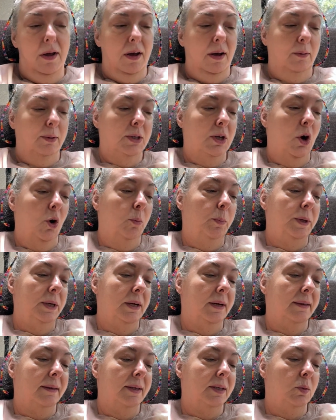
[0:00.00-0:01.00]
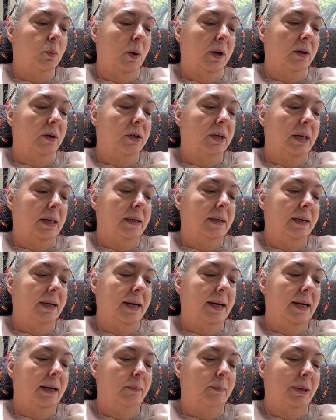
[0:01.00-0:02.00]
I was hoping to get the sweater done
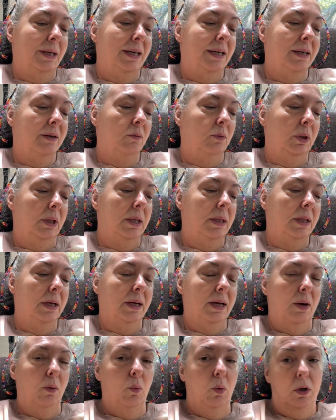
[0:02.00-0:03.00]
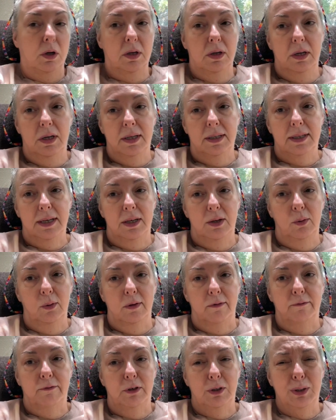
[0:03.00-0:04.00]
today, but I didn't really think I would because I knew
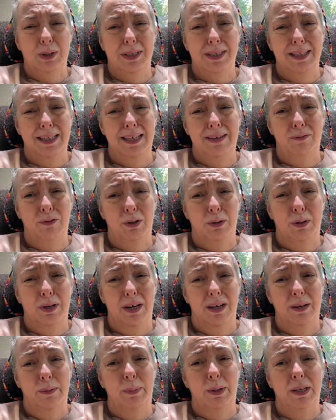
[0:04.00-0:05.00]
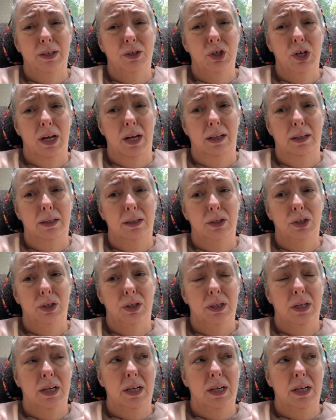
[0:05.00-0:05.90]
the first sleeve would kind of be a challenge